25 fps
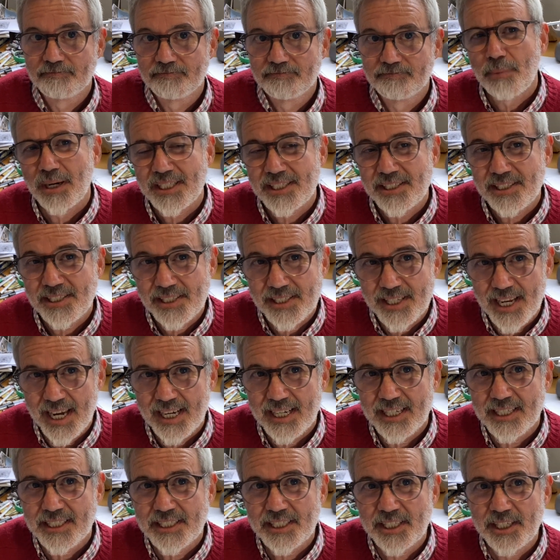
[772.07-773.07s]
My
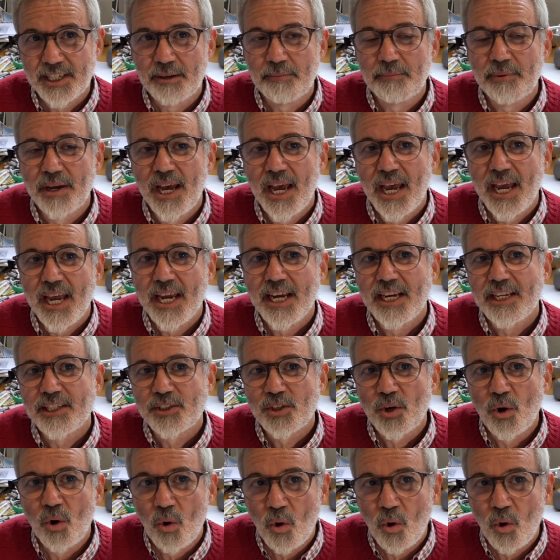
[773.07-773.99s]
second tip is